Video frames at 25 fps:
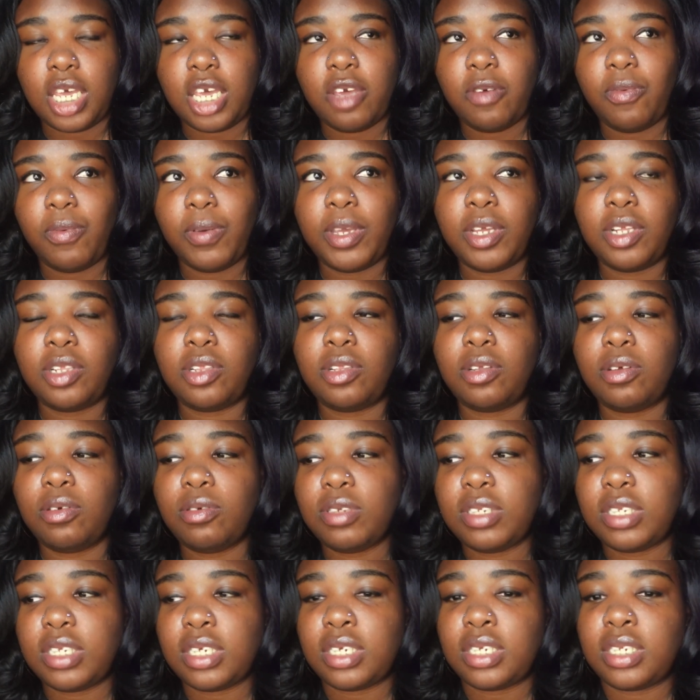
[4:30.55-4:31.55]
If he
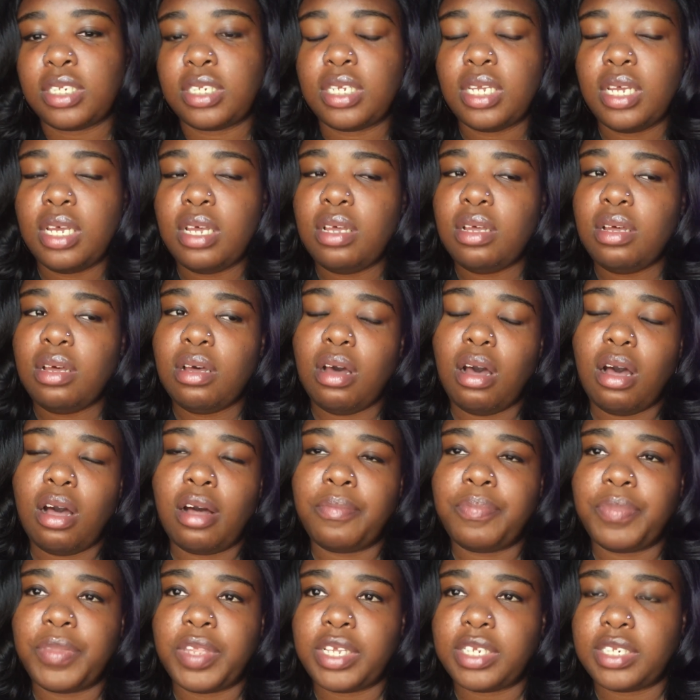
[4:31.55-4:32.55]
loses
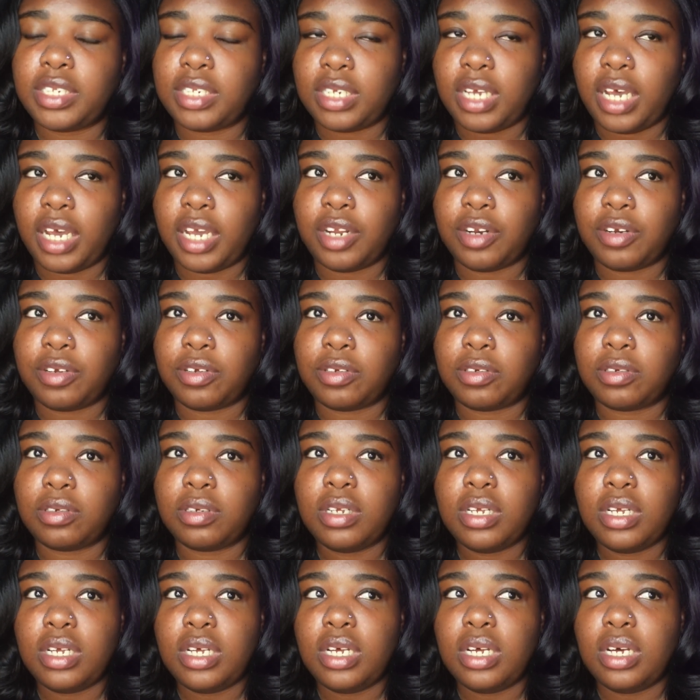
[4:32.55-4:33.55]
this title,